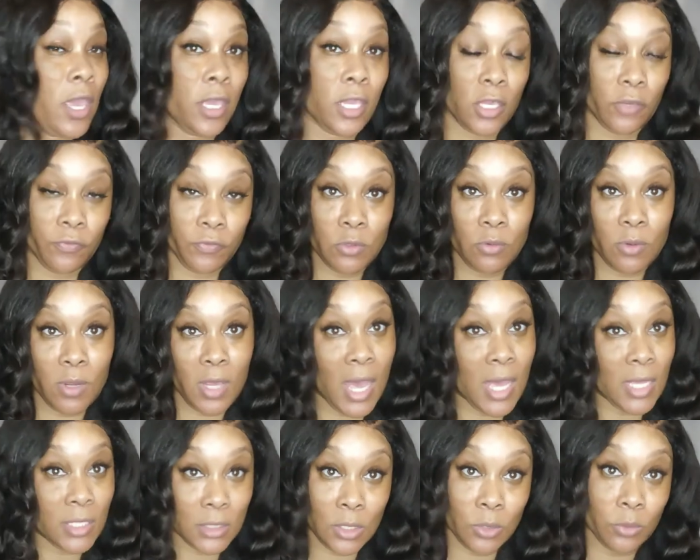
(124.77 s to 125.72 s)
If you
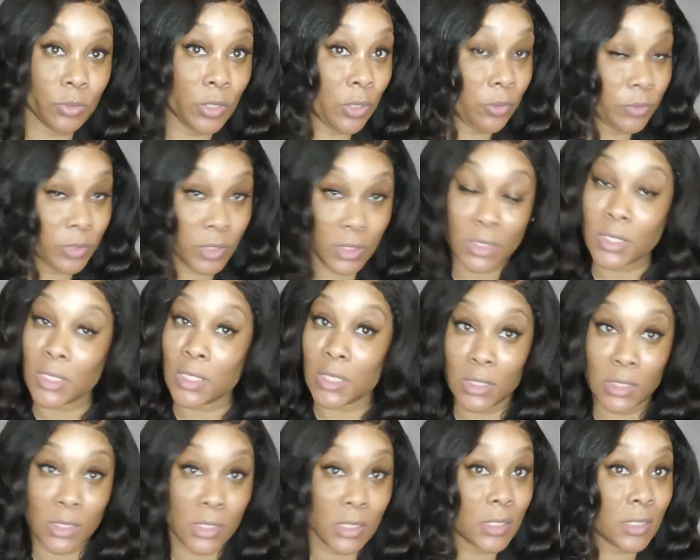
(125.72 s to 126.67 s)
guys don't know, this
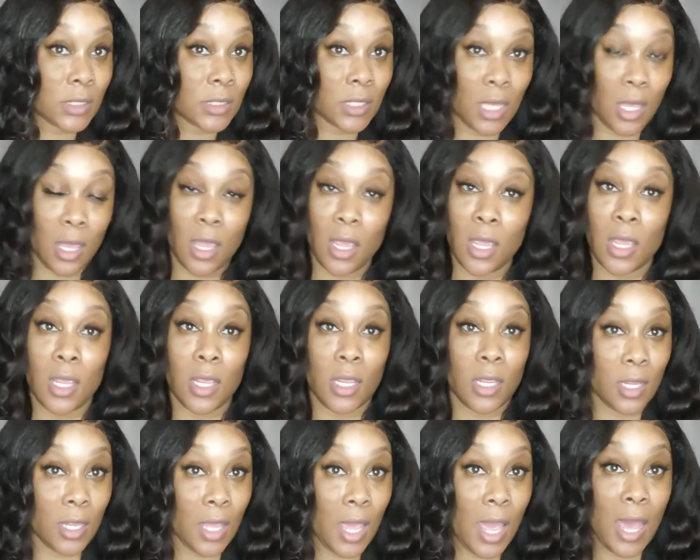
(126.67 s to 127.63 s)
is
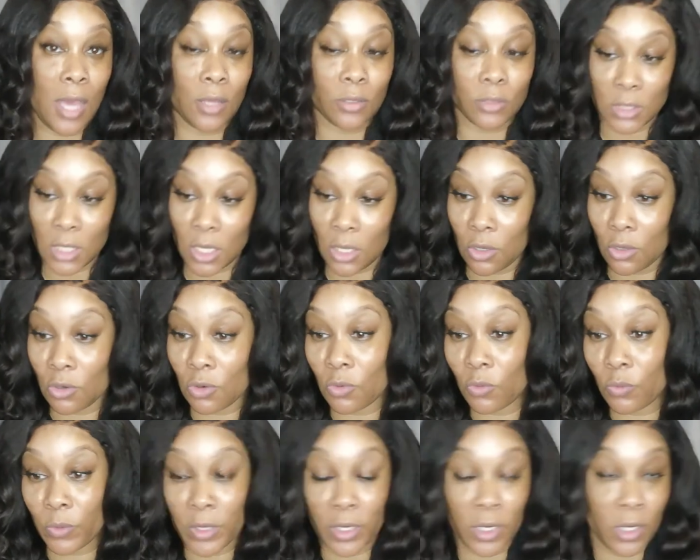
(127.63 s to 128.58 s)
a
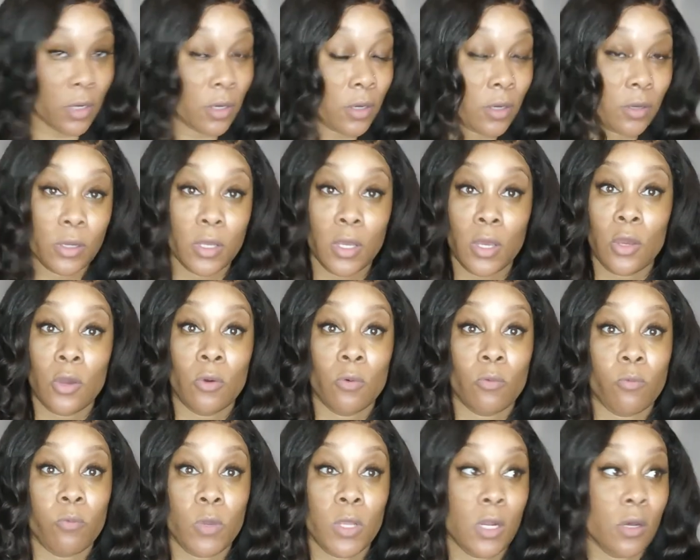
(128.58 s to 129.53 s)
household where
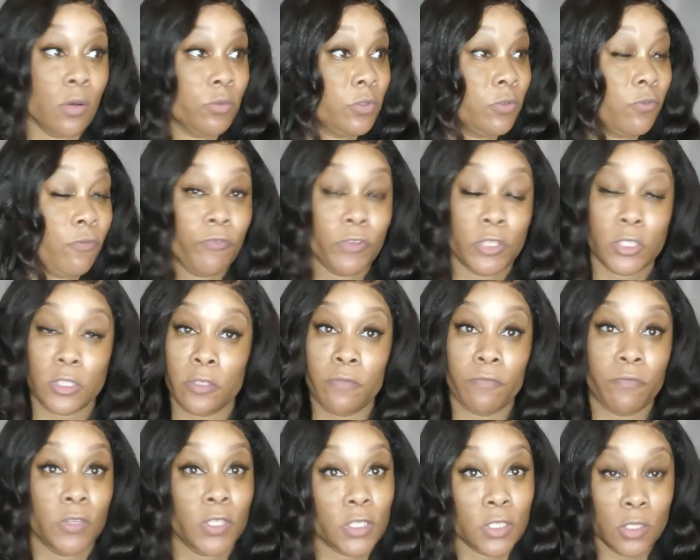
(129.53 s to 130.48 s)
we don't do
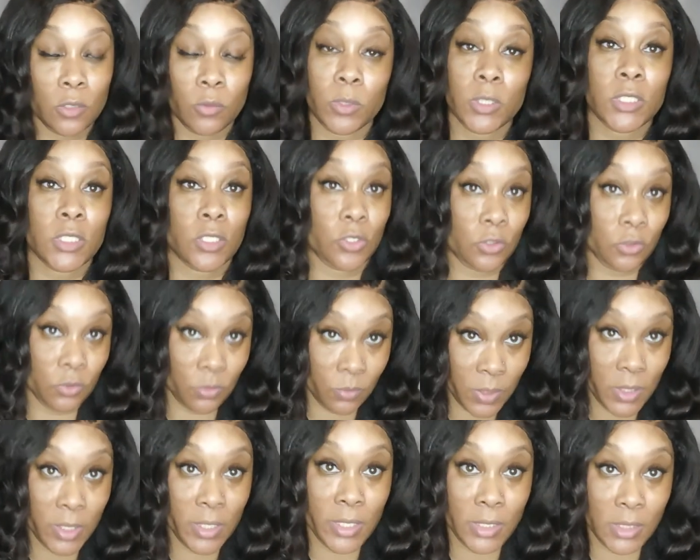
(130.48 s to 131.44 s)
50-50. We just do
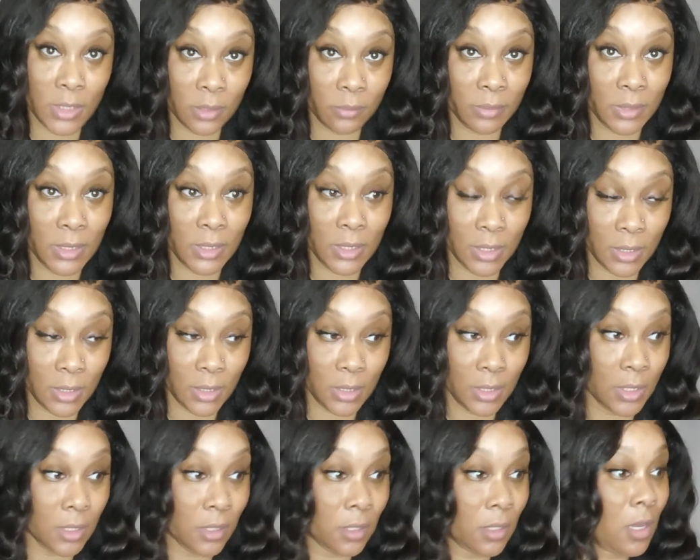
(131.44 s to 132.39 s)
what needs to be
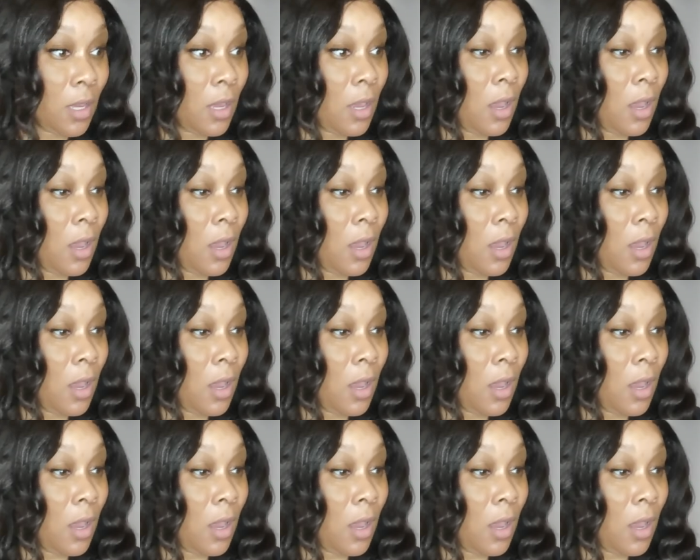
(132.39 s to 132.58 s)
done.